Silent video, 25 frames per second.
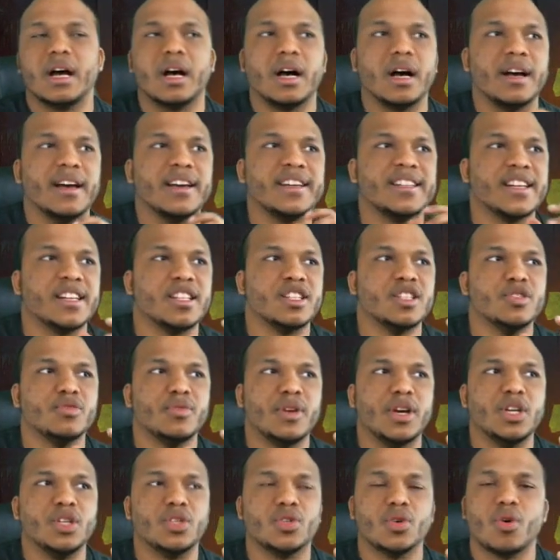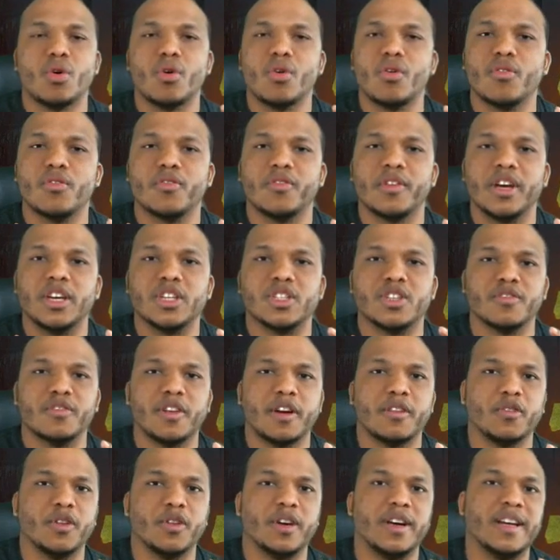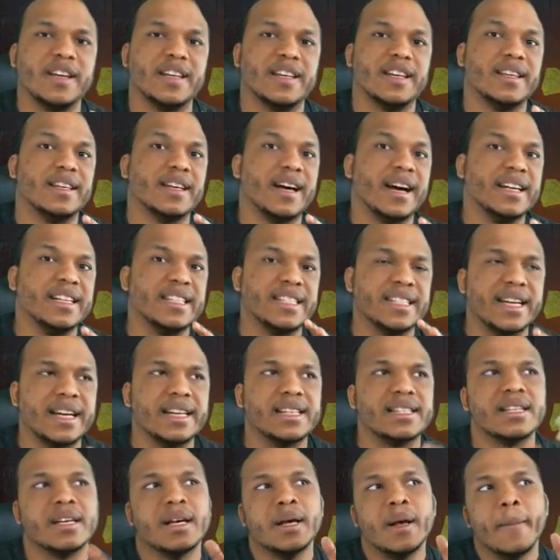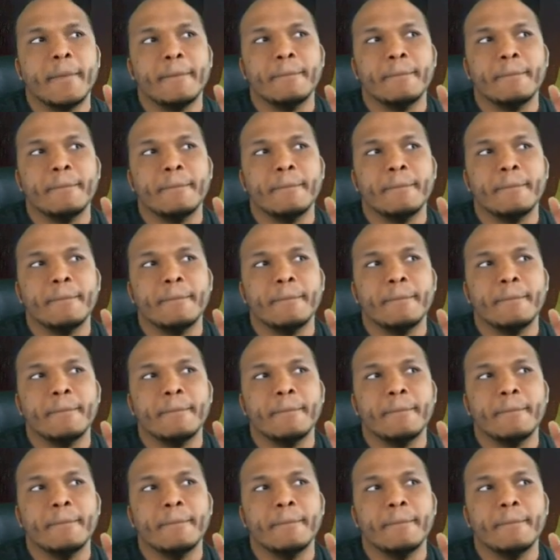a certain range of a survivor in the dying state.